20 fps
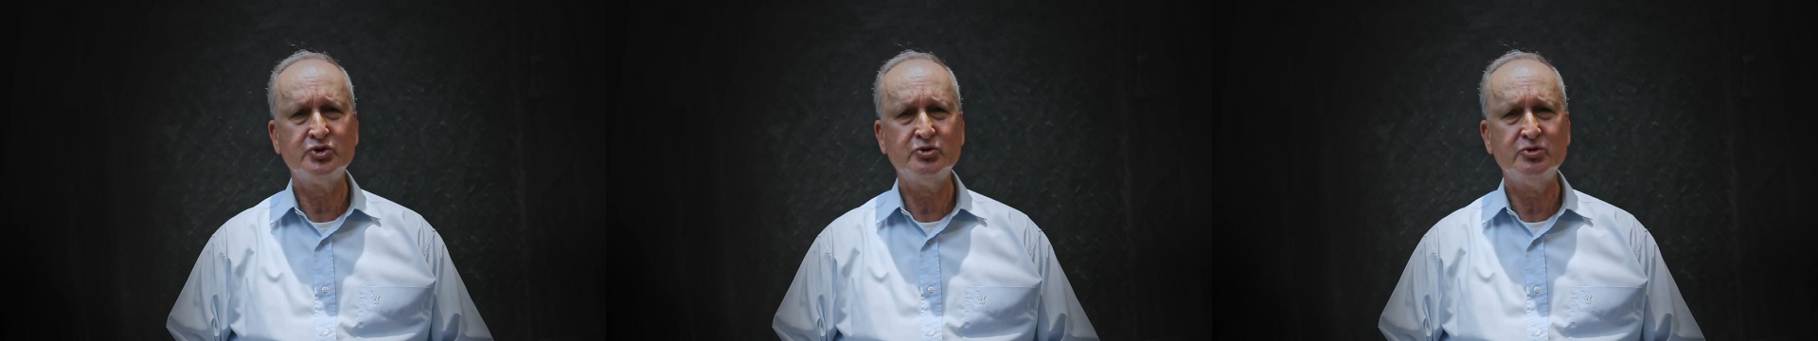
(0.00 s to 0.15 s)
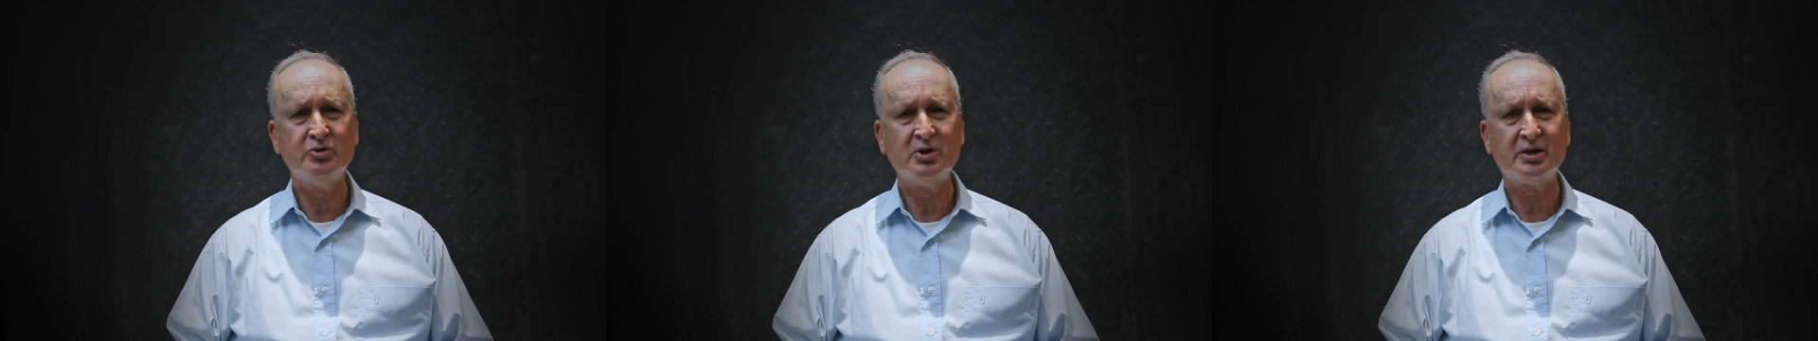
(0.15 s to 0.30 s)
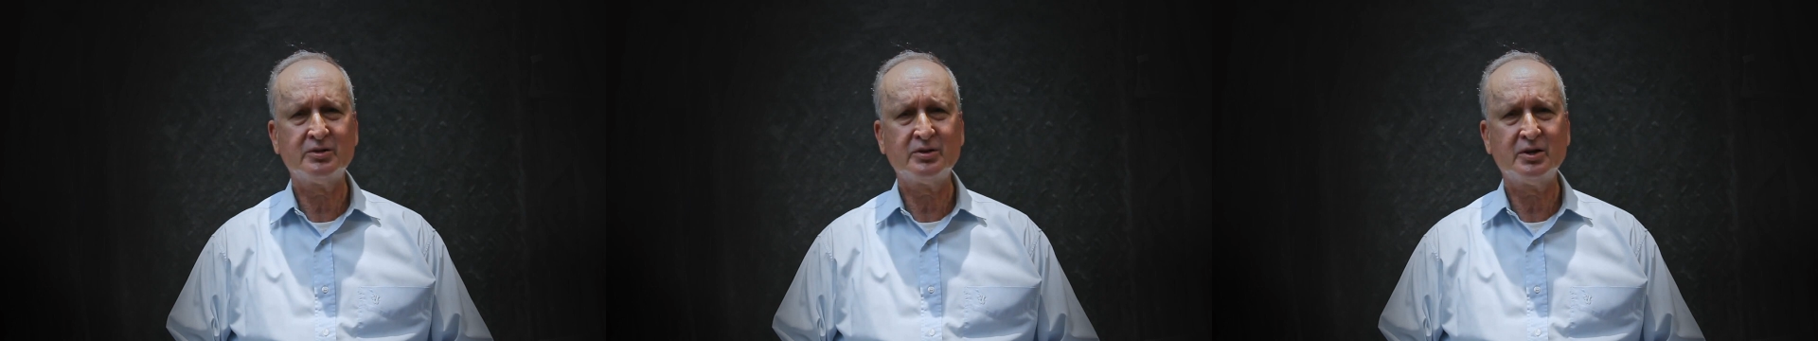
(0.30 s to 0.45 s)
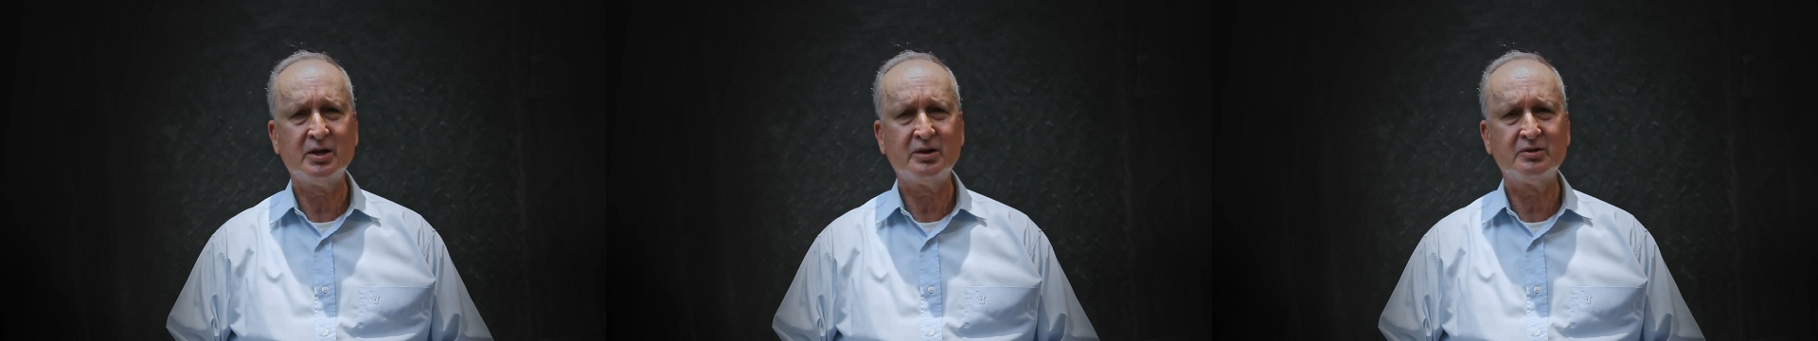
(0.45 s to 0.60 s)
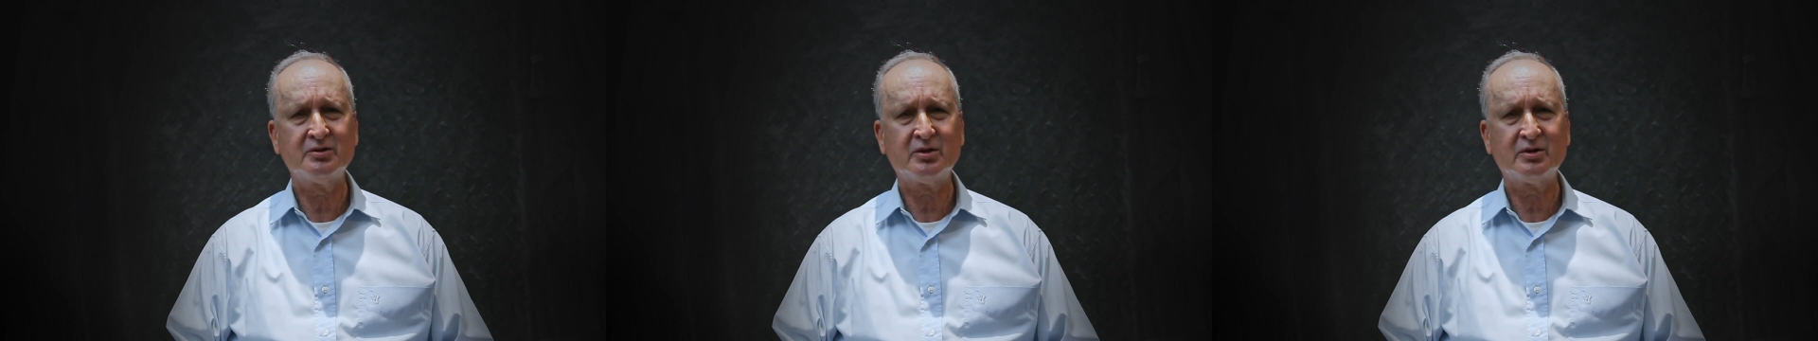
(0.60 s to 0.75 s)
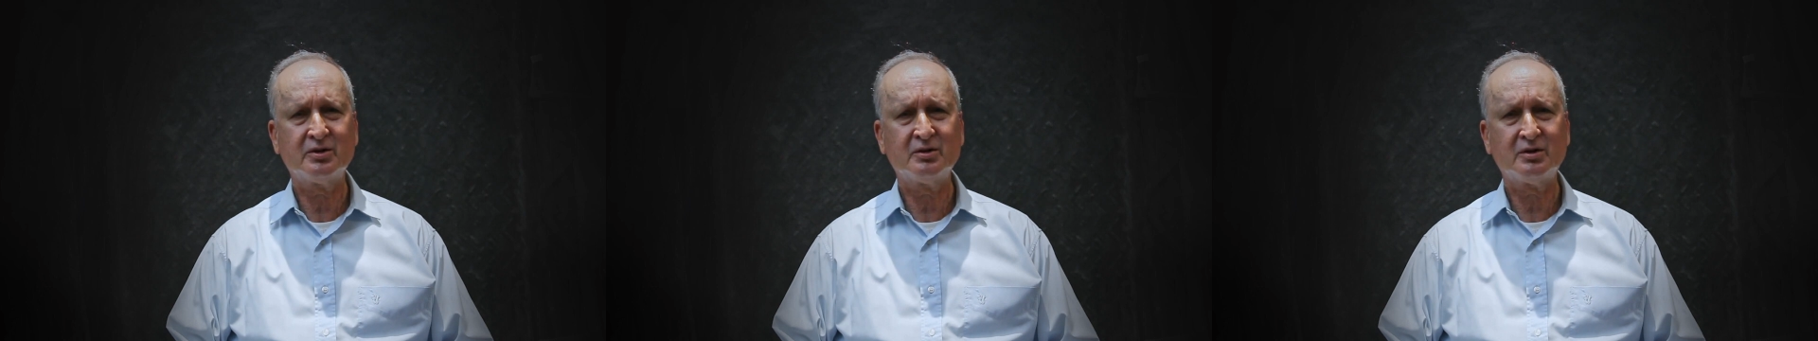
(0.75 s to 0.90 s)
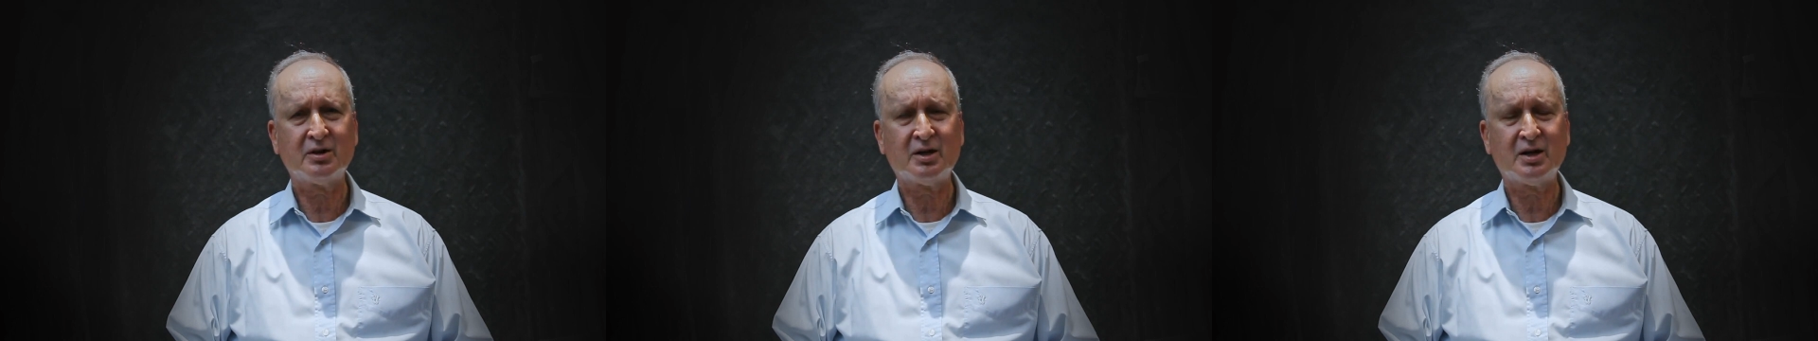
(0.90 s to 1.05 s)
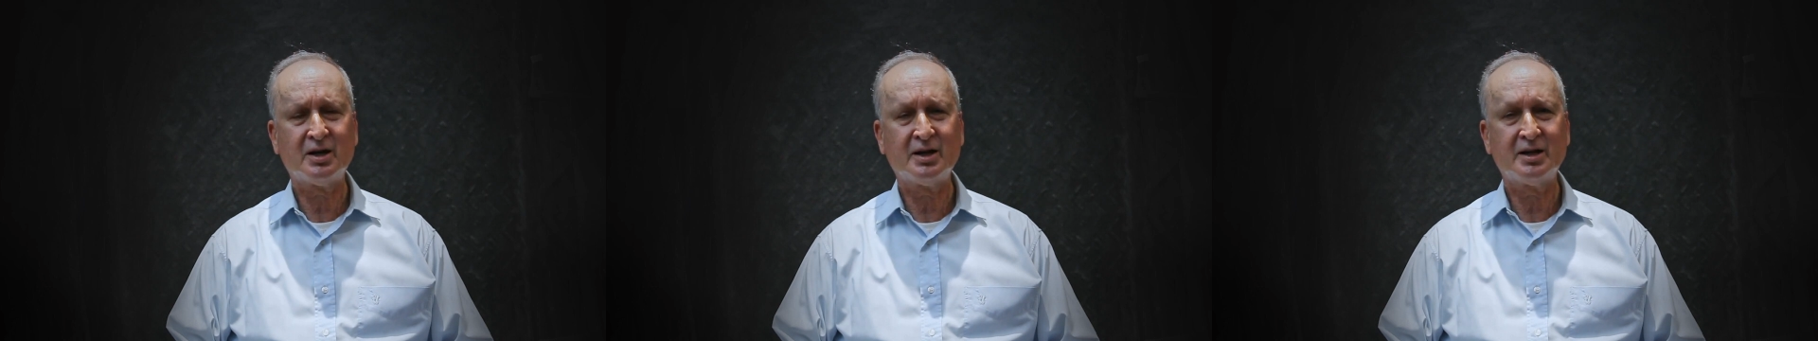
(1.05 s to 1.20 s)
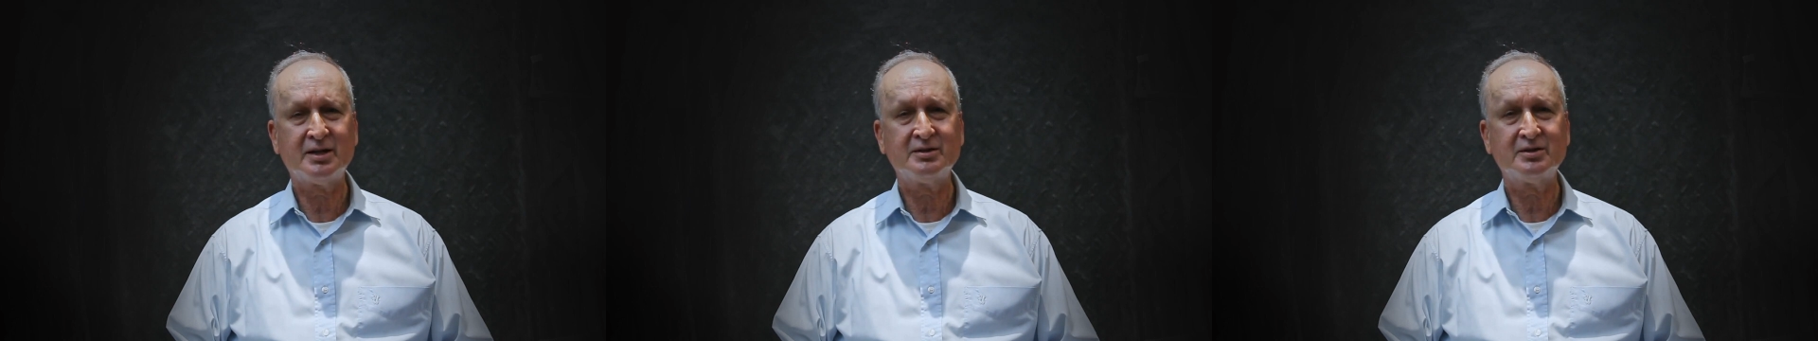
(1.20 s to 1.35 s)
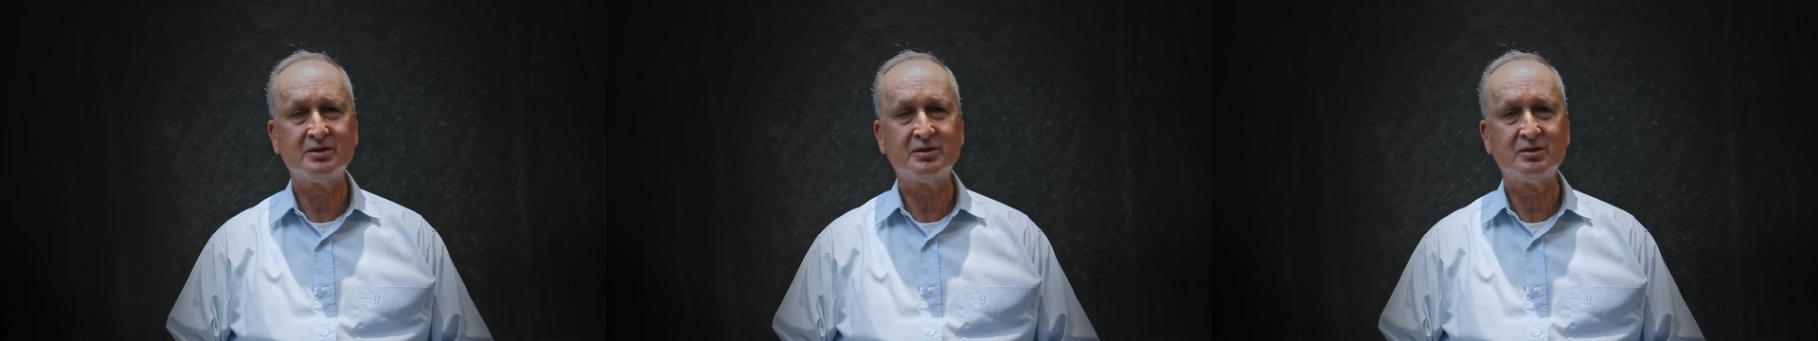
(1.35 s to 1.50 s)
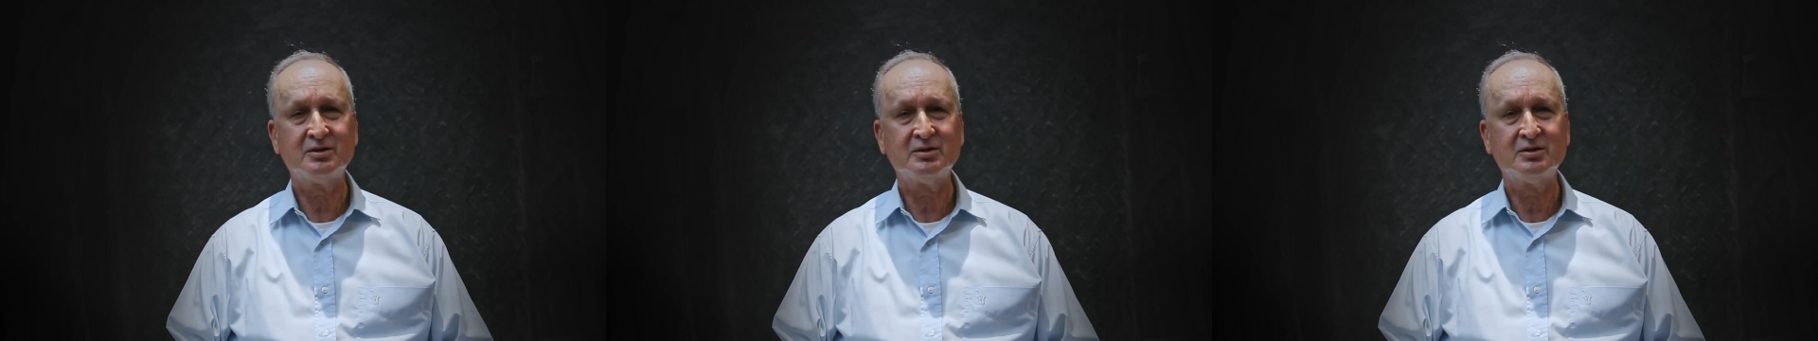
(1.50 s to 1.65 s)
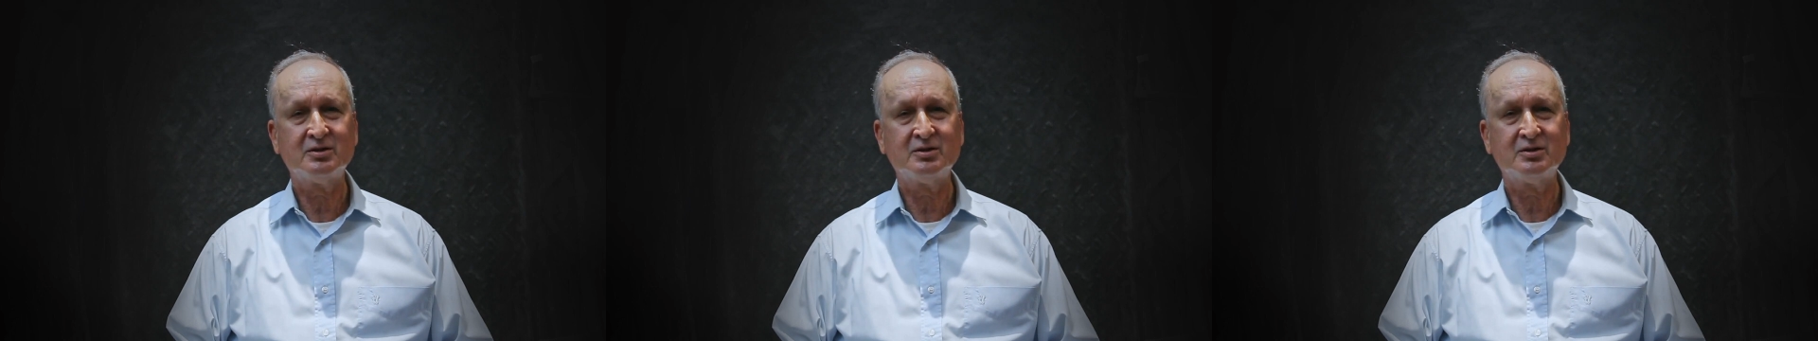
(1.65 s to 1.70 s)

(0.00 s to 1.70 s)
you at the end of the line